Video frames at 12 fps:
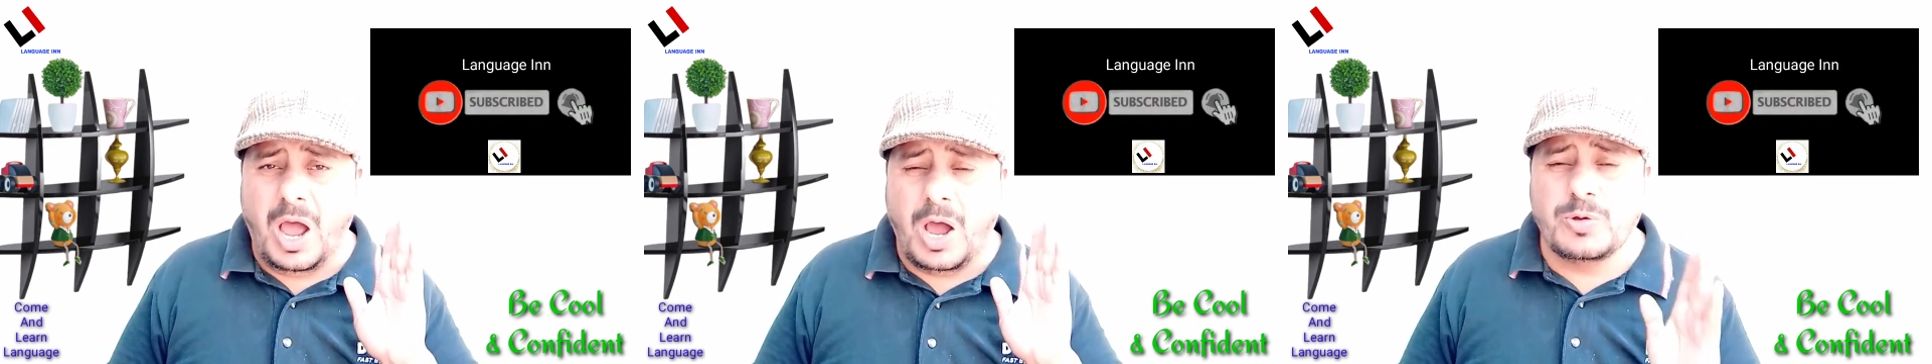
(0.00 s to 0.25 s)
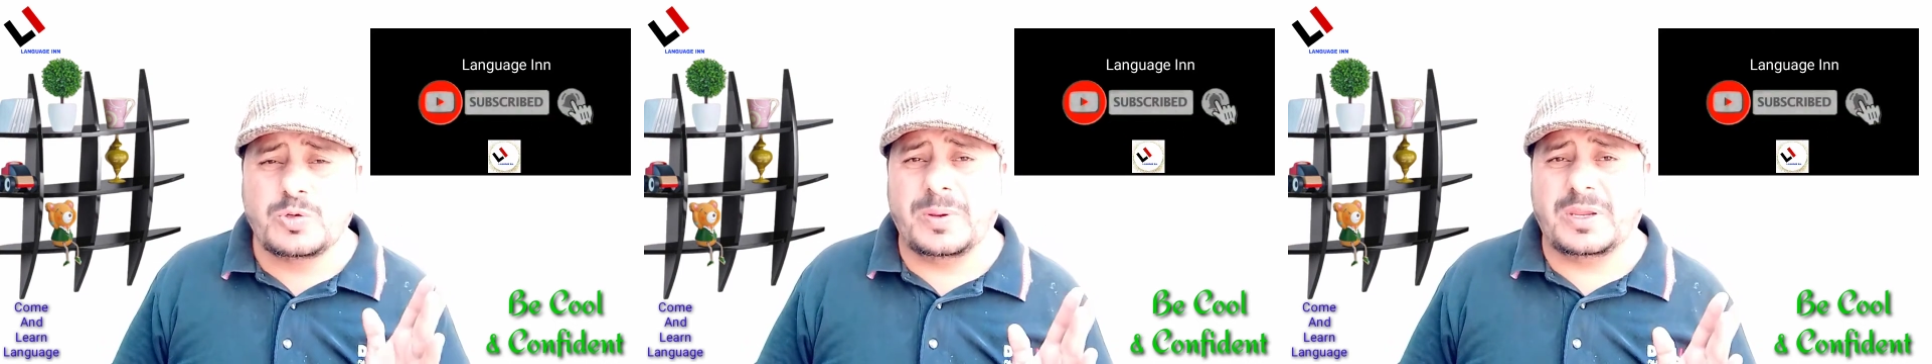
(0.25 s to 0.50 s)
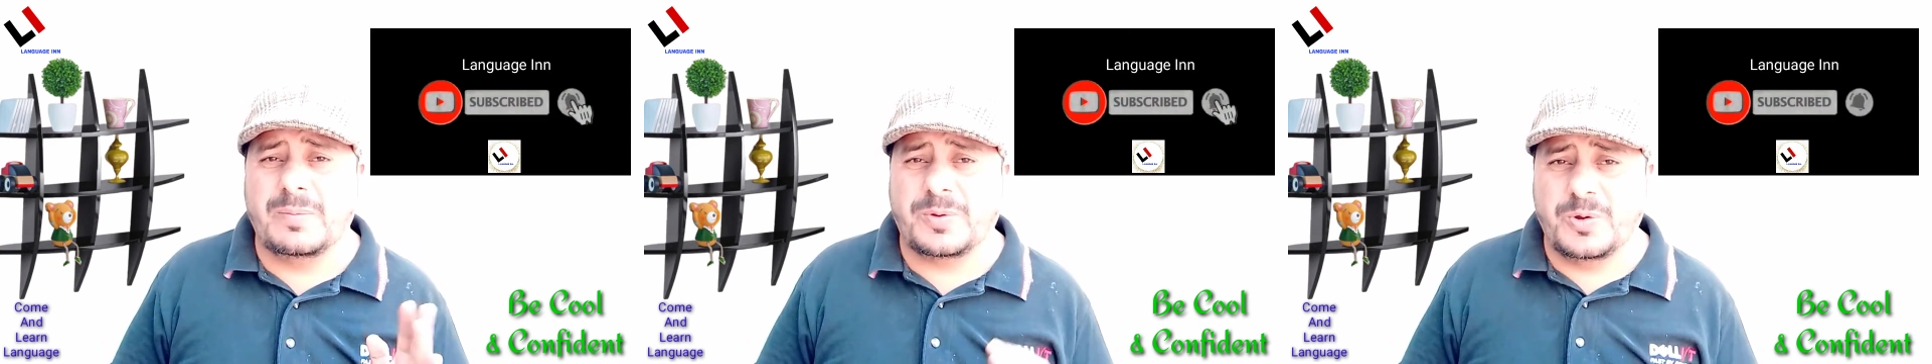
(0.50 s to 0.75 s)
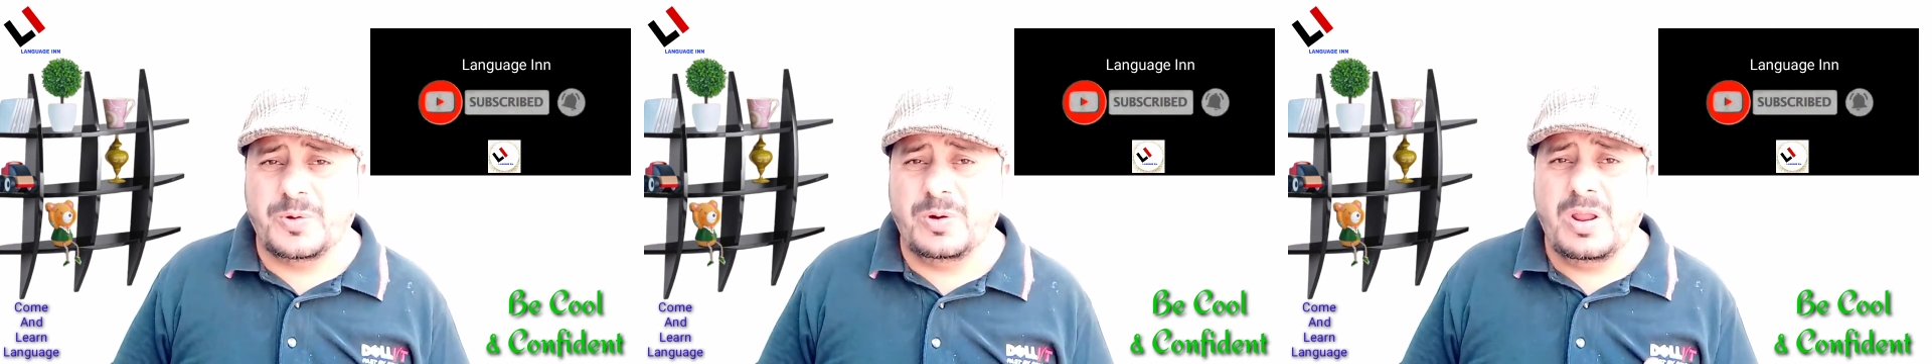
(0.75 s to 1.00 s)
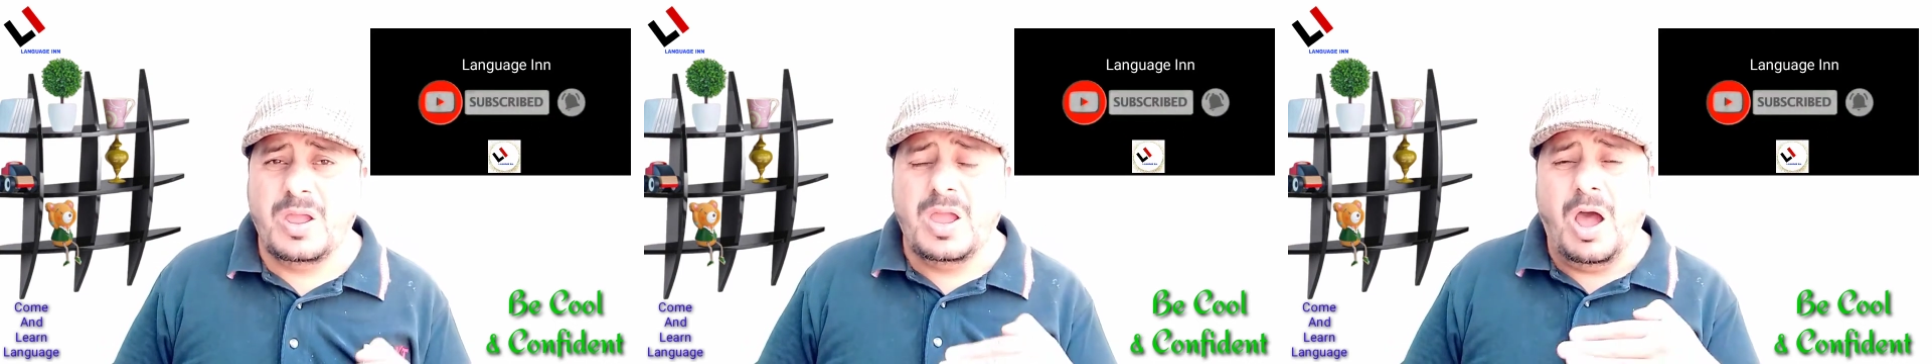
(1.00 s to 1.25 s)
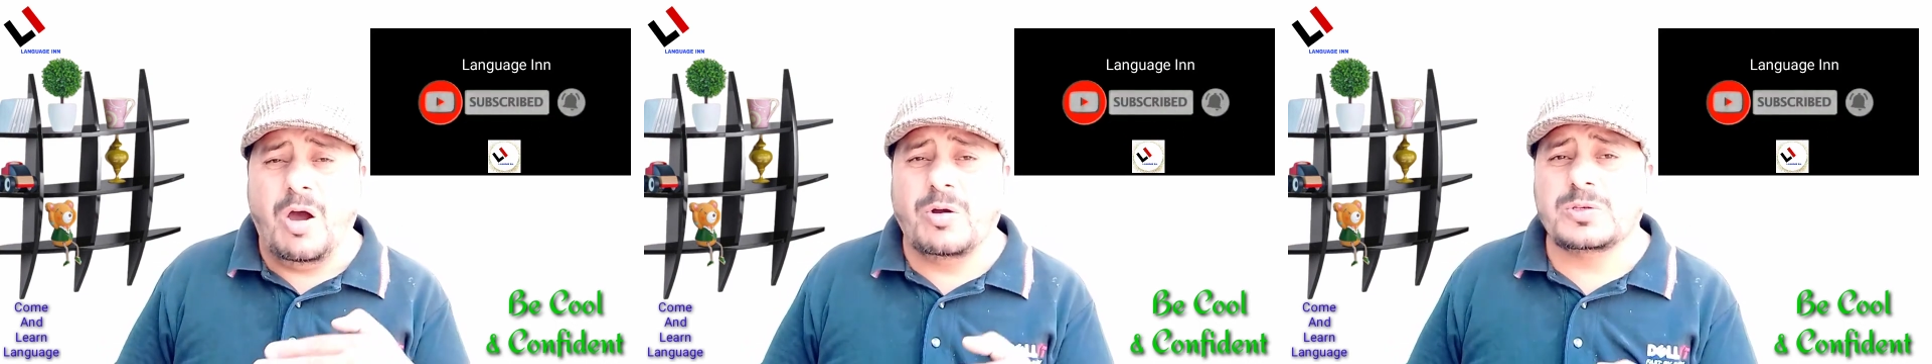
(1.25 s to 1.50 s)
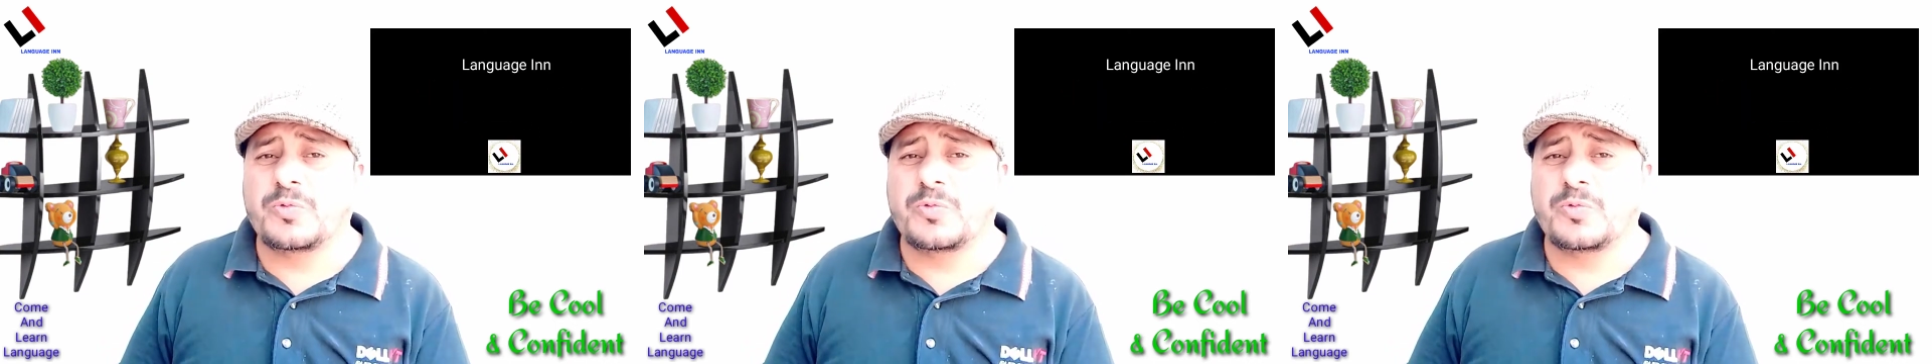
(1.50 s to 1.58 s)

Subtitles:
how to become cool, how to